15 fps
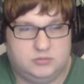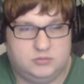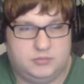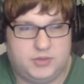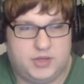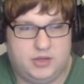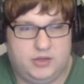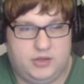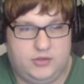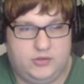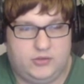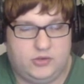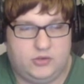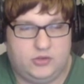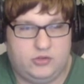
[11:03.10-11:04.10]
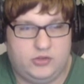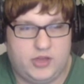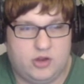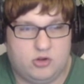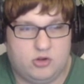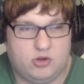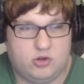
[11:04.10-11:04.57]
because they
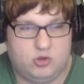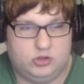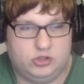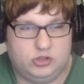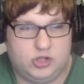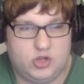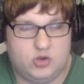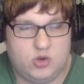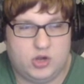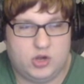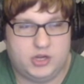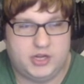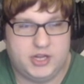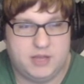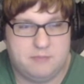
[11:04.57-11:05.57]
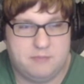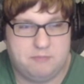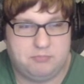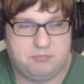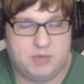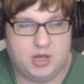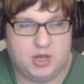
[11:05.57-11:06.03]
are low on
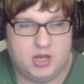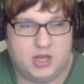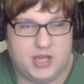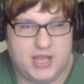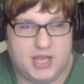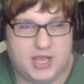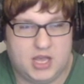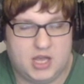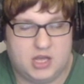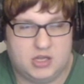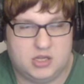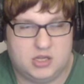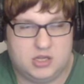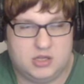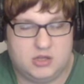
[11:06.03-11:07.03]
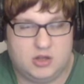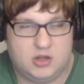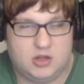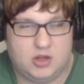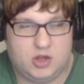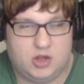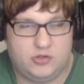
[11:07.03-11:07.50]
uh, uh,
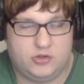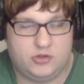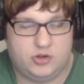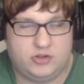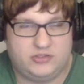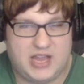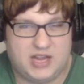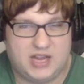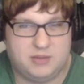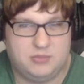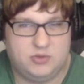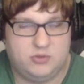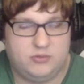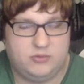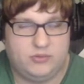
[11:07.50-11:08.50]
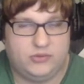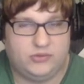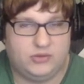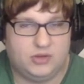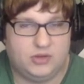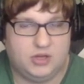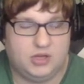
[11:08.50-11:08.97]
on their attack moves
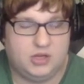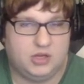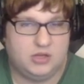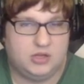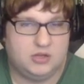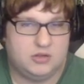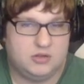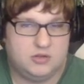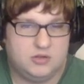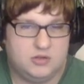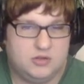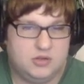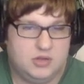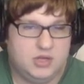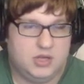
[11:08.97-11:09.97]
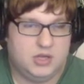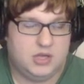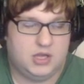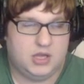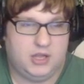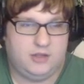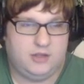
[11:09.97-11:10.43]
uh,
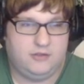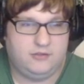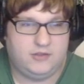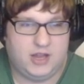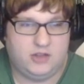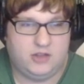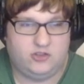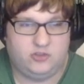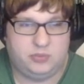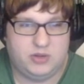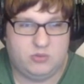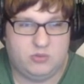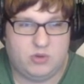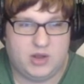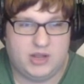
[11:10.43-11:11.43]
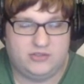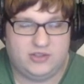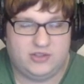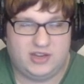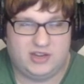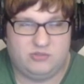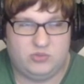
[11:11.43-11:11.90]
and HP wise. I
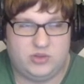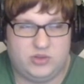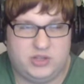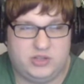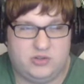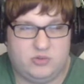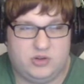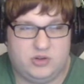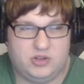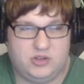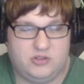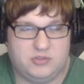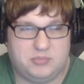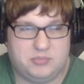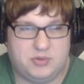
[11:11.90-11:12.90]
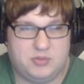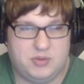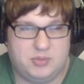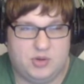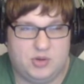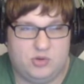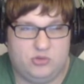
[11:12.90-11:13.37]
really don't want to use up all my
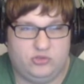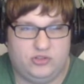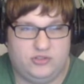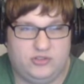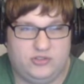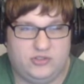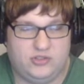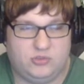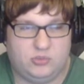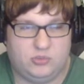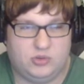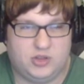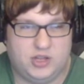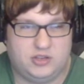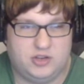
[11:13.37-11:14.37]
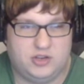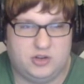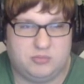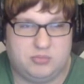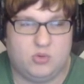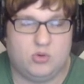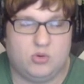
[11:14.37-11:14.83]
potions since we're like near
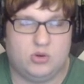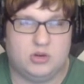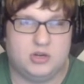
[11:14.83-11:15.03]
poor